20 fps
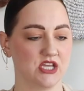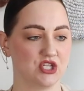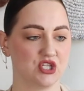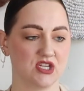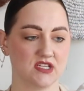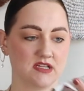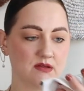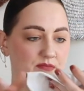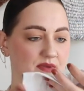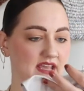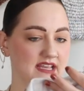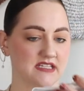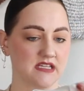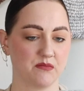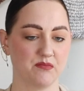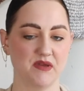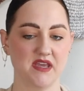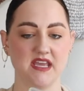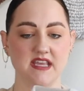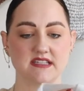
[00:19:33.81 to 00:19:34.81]
it's just a
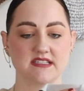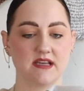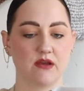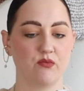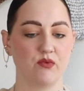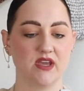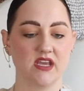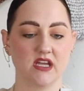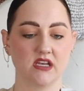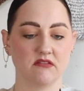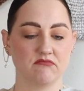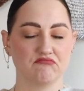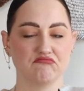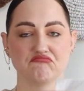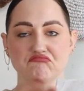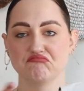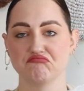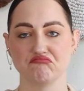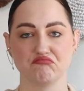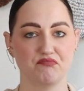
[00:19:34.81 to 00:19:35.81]
basic piece that we can
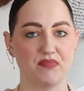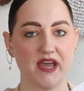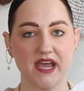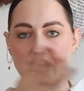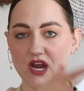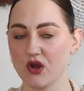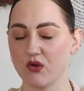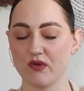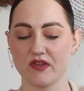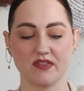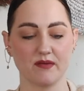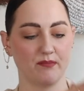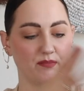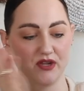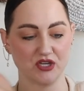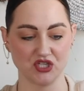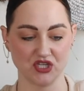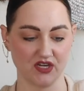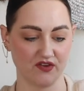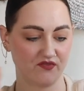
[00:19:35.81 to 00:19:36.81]
pair with a
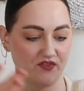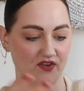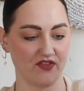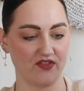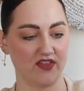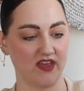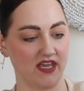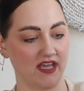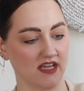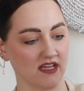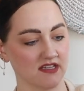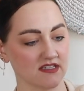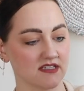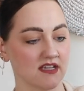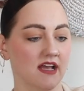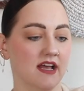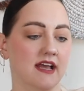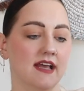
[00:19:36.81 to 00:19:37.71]
bunch of different things.